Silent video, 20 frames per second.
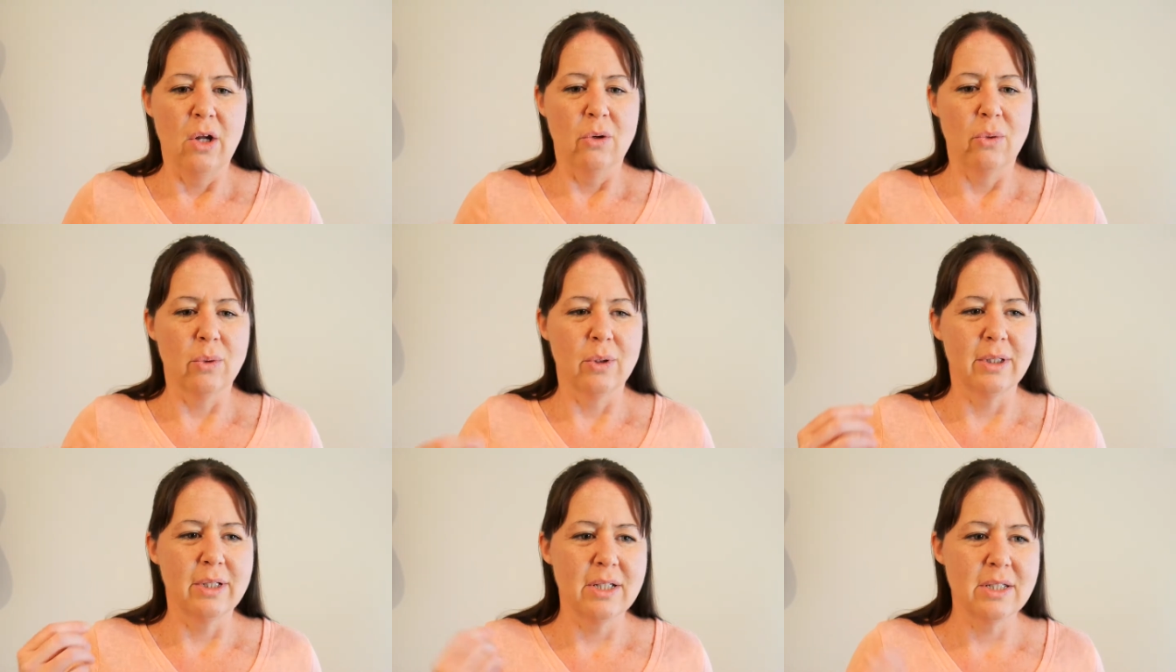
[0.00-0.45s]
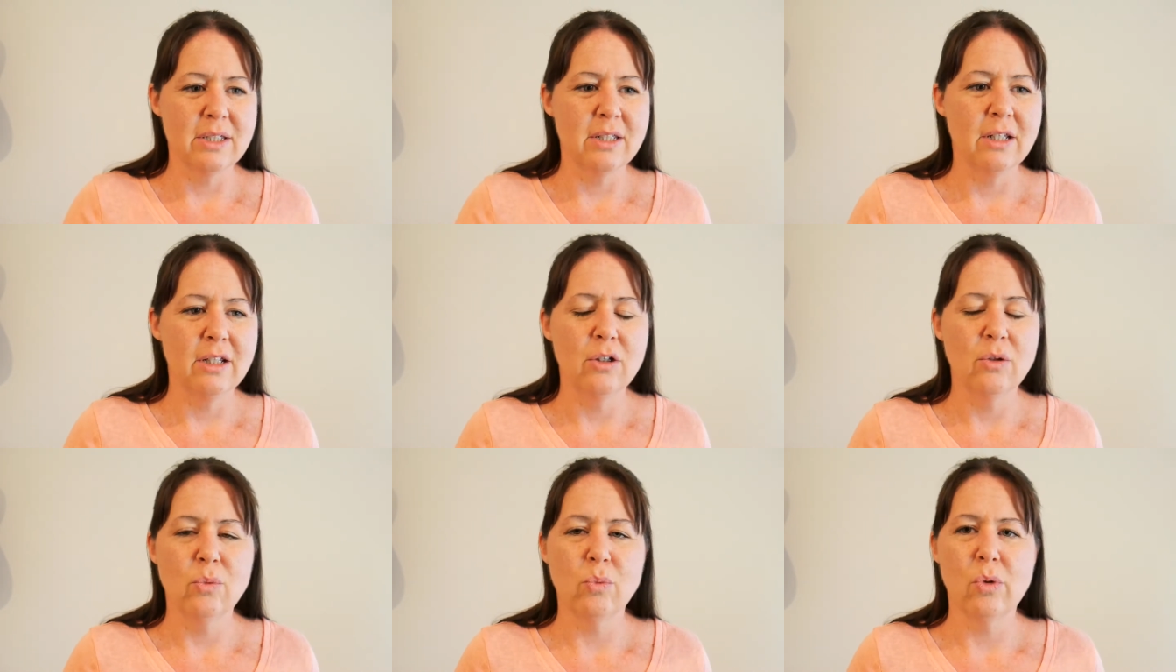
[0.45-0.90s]
we're
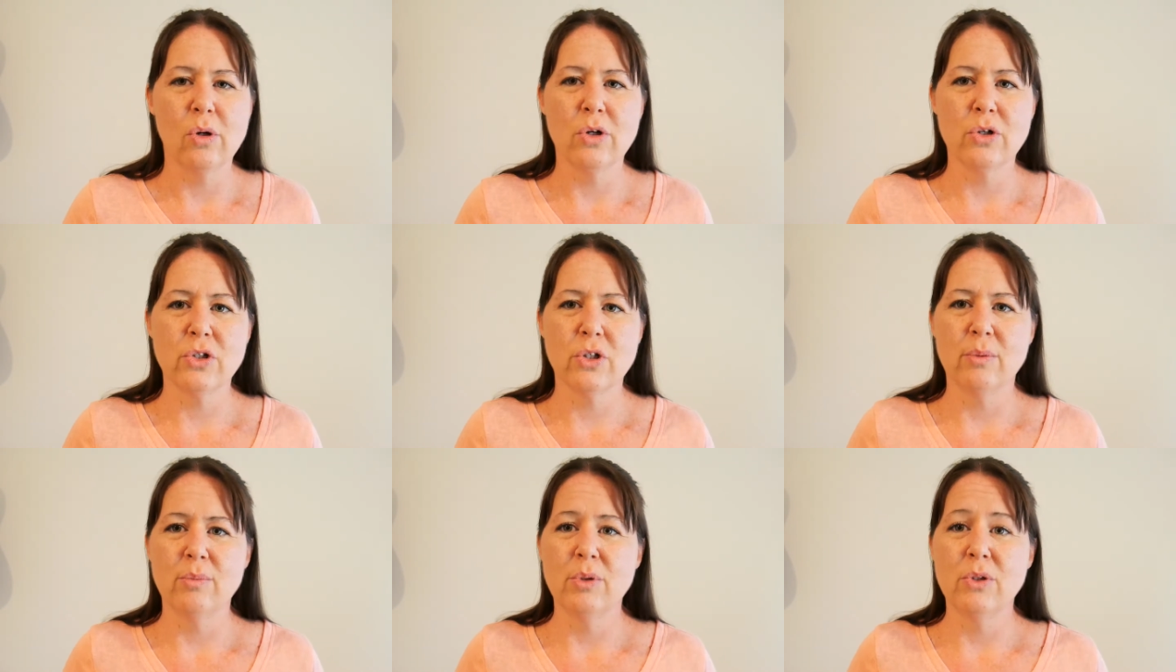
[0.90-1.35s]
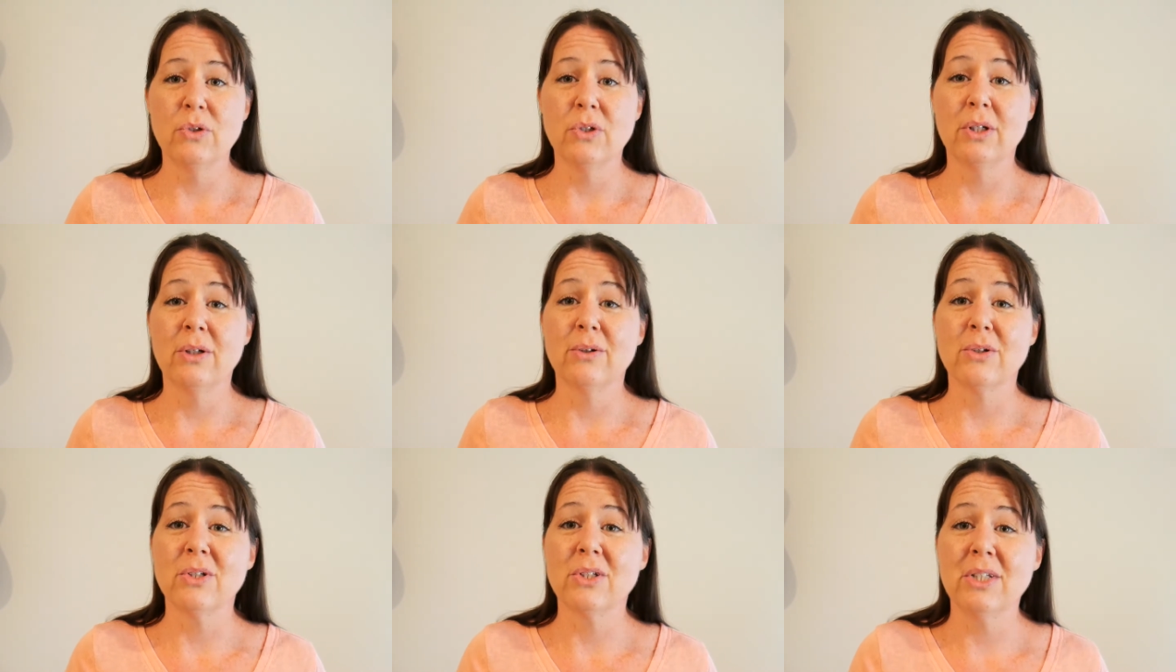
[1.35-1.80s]
listening to worship
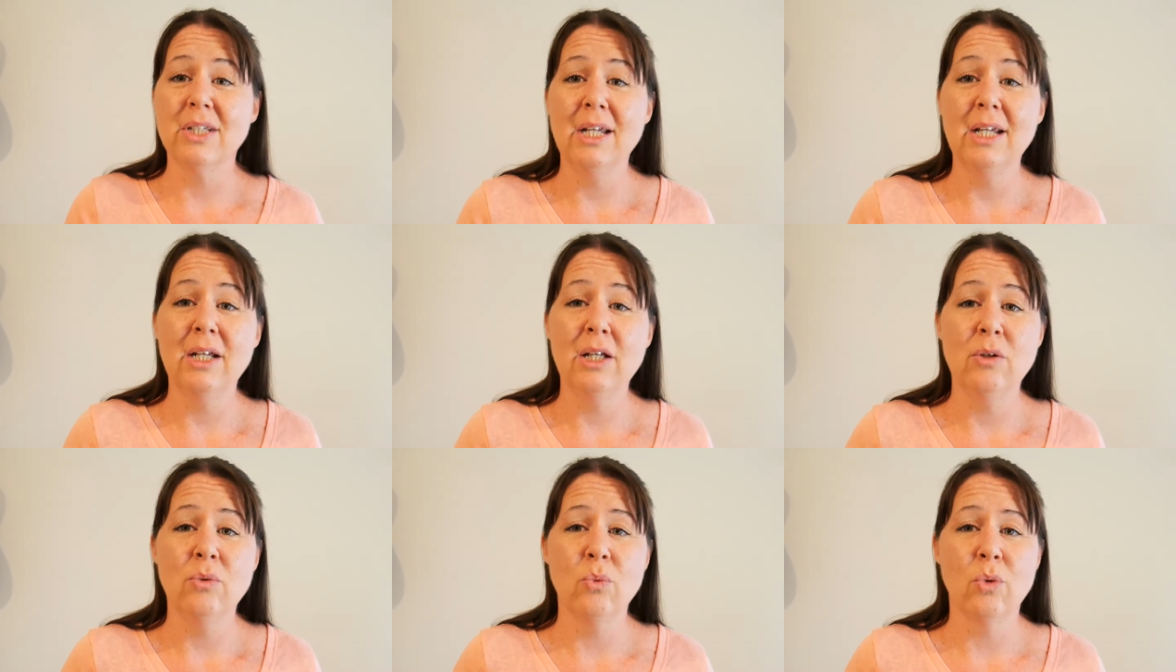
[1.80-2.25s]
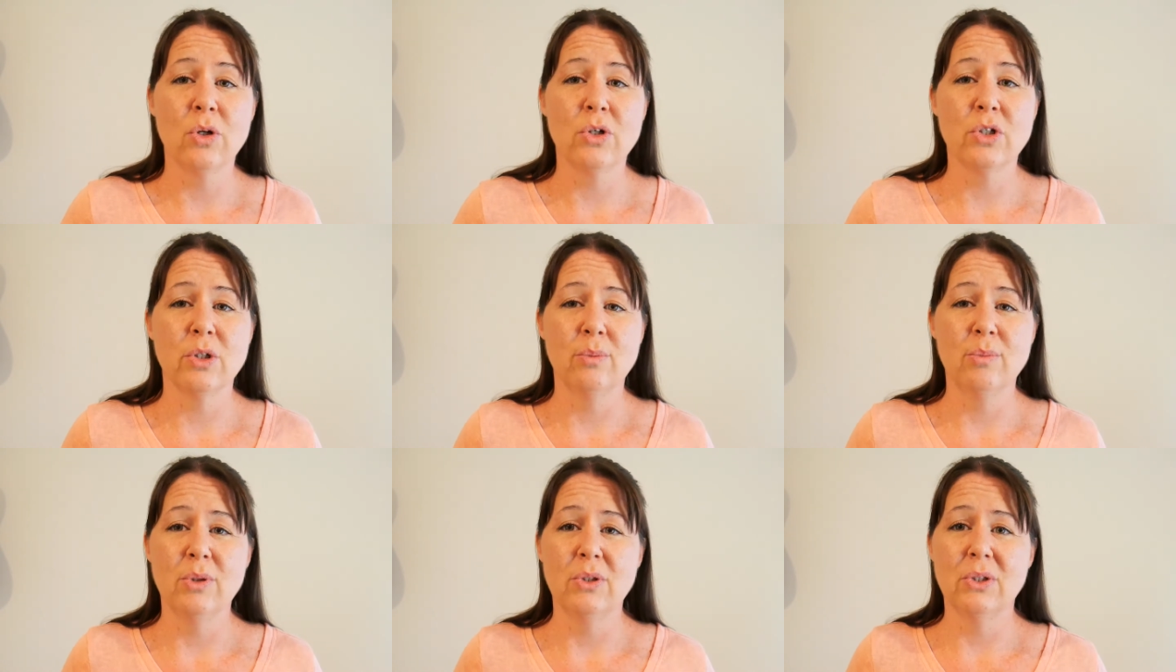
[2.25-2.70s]
music or singing
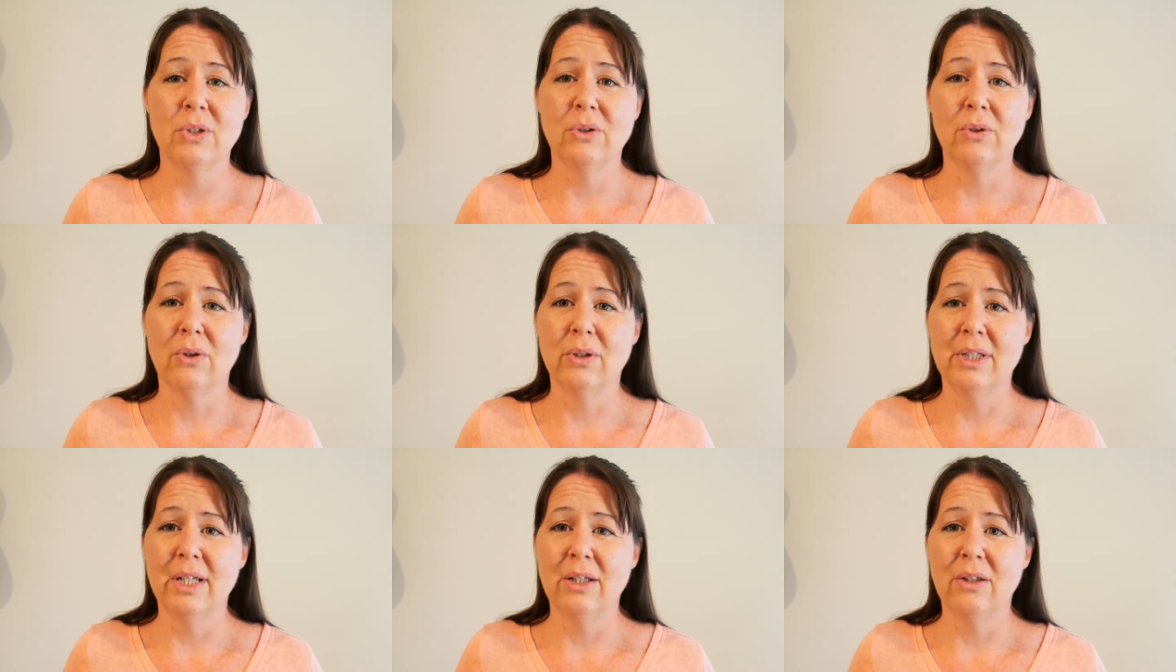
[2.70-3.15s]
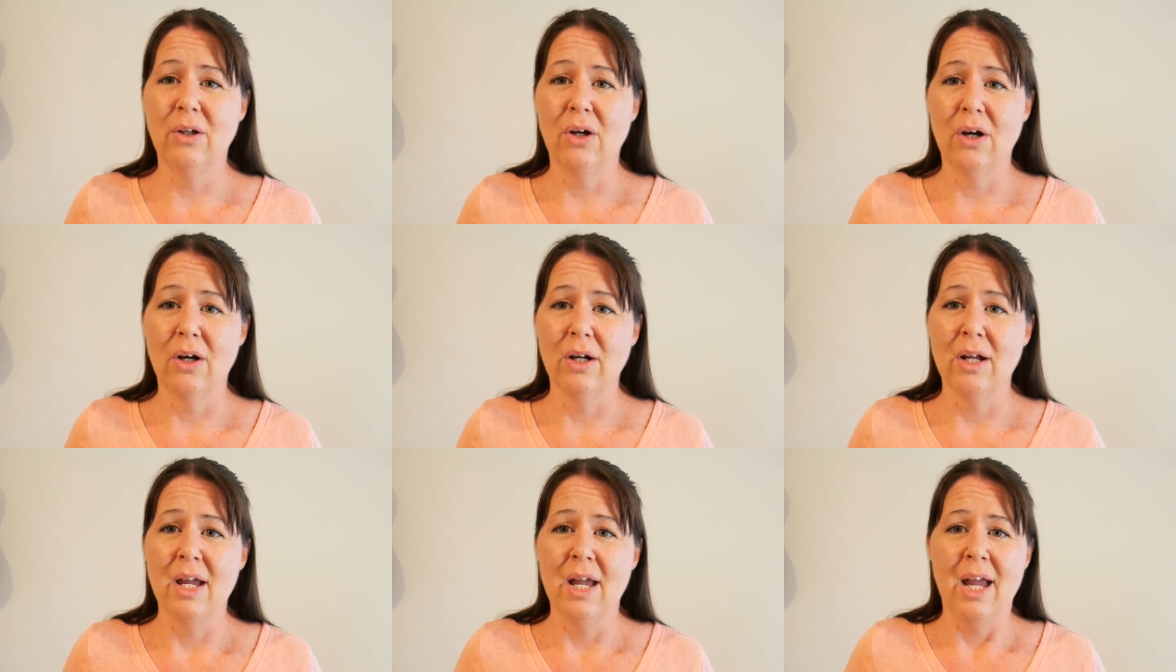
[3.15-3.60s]
worship music all day
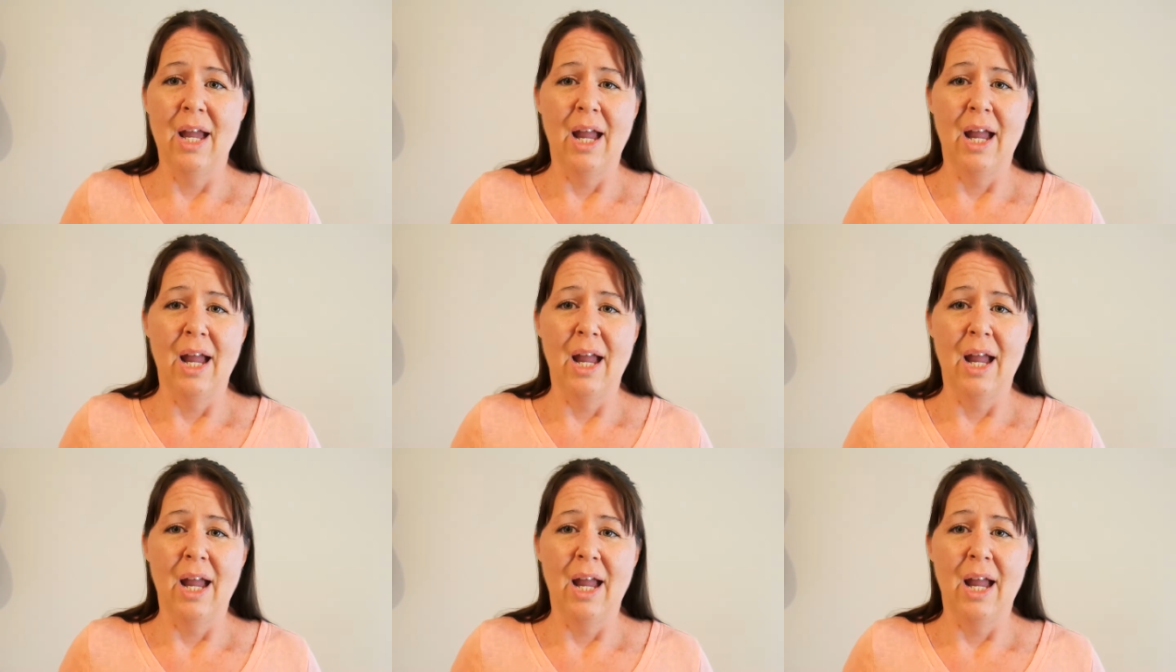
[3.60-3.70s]
long